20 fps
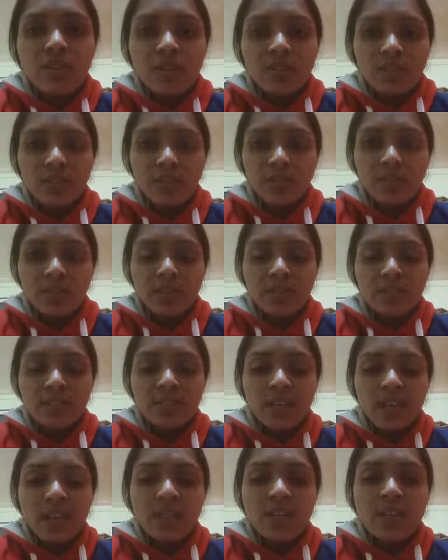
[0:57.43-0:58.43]

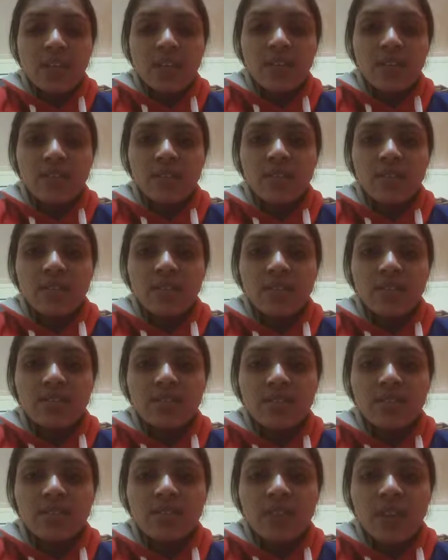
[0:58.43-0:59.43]
In Java,
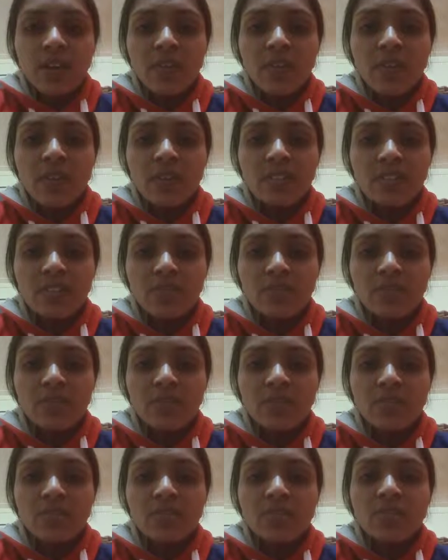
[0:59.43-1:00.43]

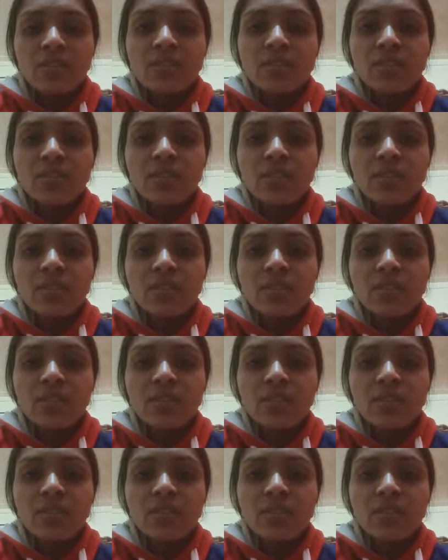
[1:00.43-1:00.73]
exception